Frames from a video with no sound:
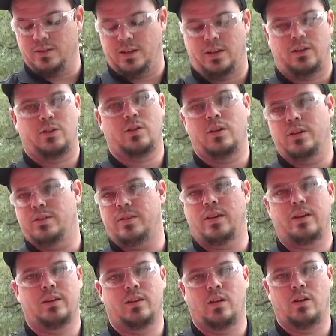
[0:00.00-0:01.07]
like a
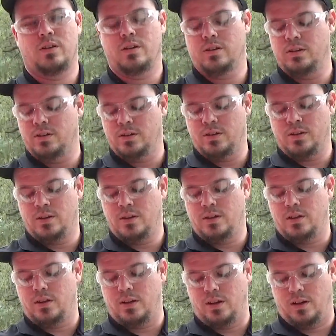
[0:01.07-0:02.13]
30-second longer,
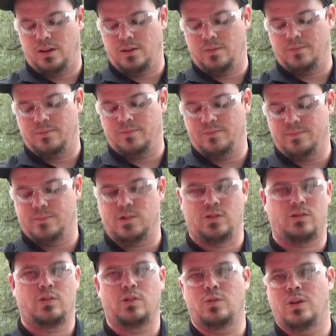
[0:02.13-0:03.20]
just
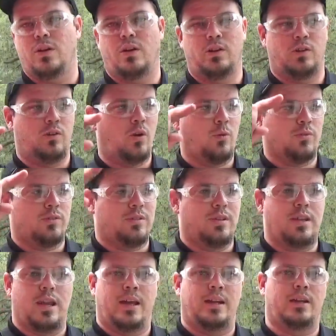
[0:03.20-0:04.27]
so you know you don't
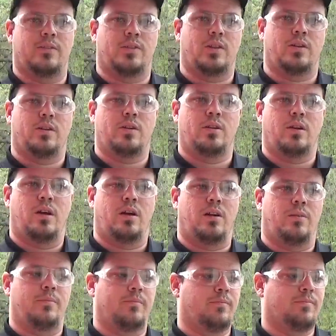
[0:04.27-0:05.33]
see any of the
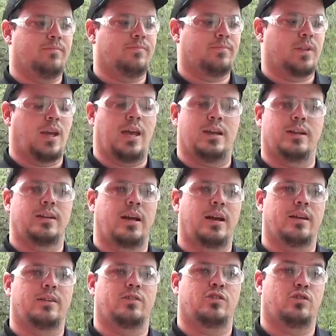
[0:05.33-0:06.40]

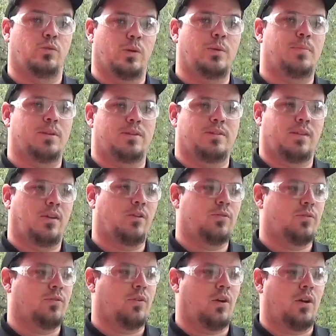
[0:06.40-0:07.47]
anodized sweep
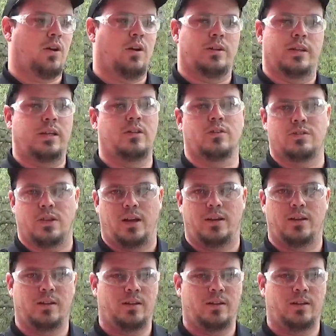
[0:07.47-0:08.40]
itself on either side.